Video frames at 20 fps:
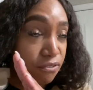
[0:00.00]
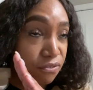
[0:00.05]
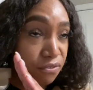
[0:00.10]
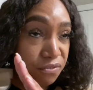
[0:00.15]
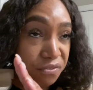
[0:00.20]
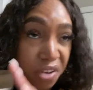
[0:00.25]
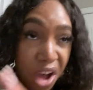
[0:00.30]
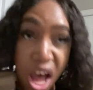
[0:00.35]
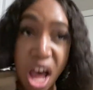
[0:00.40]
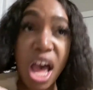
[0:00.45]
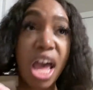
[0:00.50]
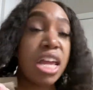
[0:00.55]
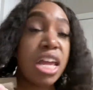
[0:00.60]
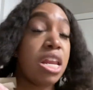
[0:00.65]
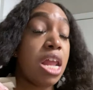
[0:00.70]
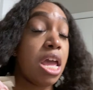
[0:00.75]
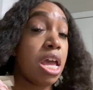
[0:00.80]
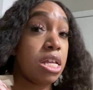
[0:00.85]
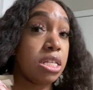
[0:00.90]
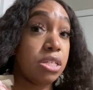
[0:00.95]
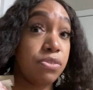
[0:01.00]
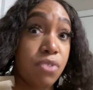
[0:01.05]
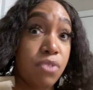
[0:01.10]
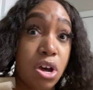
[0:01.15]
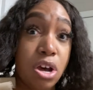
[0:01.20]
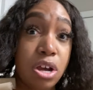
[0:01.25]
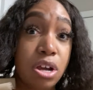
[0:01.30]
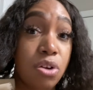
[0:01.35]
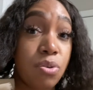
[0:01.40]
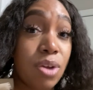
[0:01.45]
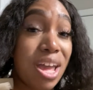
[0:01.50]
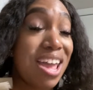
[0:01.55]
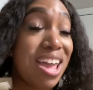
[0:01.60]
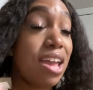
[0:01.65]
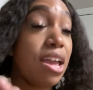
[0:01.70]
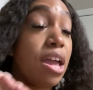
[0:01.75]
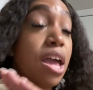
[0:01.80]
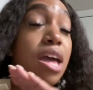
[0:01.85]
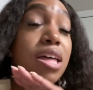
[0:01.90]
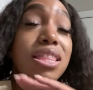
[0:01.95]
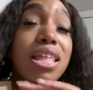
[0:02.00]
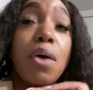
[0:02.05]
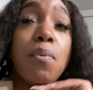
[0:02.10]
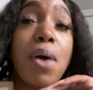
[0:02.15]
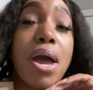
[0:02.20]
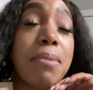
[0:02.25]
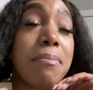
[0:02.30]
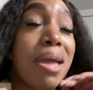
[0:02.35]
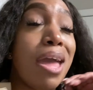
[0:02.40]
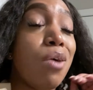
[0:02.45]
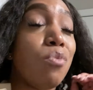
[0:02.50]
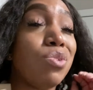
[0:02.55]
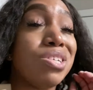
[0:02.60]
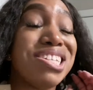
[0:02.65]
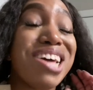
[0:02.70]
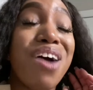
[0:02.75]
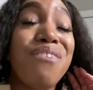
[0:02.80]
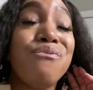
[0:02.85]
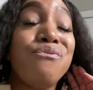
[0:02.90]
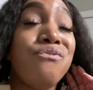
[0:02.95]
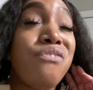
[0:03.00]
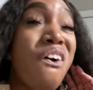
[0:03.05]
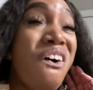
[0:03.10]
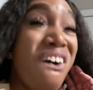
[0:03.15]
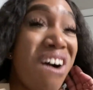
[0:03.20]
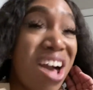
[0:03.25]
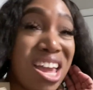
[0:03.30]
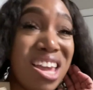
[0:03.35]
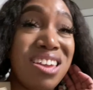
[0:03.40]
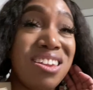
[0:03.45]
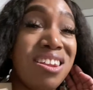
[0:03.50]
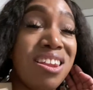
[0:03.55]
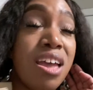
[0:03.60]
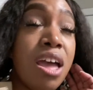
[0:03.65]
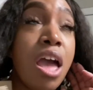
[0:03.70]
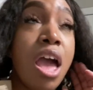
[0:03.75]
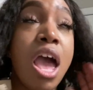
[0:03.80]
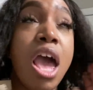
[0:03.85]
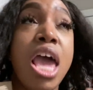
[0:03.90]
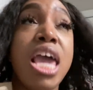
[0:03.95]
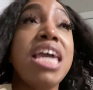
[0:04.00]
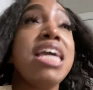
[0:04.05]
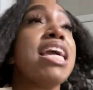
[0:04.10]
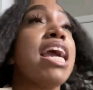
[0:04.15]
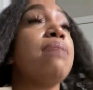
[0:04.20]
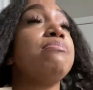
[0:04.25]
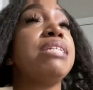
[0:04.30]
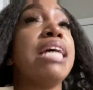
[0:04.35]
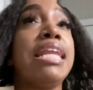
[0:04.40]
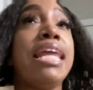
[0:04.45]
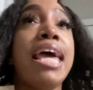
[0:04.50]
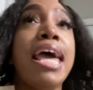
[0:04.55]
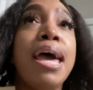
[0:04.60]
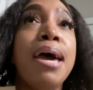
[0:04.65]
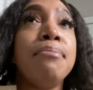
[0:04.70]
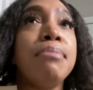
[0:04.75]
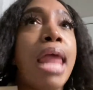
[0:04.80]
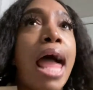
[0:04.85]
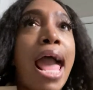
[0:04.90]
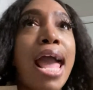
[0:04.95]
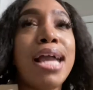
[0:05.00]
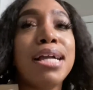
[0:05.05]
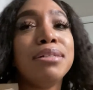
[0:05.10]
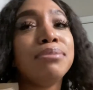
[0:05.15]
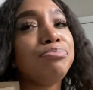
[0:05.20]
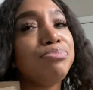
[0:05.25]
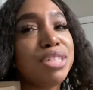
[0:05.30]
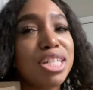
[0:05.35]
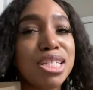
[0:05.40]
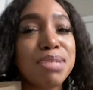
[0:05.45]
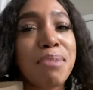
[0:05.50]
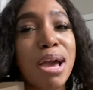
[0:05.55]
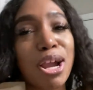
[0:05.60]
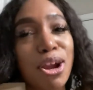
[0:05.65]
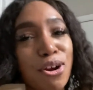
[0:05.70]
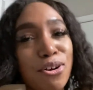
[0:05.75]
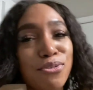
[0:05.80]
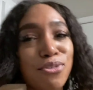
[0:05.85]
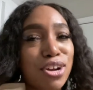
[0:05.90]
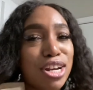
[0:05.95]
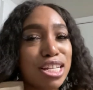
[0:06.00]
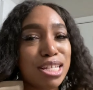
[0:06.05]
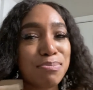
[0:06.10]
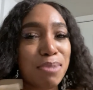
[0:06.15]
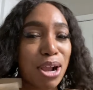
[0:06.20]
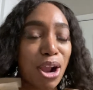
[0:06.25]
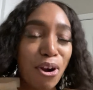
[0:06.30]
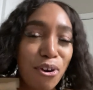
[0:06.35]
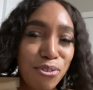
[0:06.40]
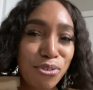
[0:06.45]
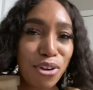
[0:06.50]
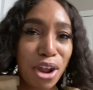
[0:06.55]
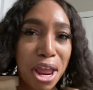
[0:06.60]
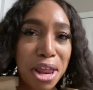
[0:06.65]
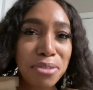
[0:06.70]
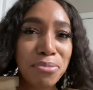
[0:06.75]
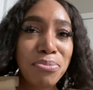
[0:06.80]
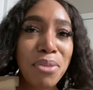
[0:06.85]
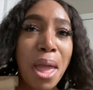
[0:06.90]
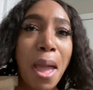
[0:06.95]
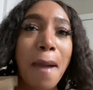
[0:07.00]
fine as fuck, okay? That white man was fine he kept telling him like, this is my girlfriend, this is my girlfriend.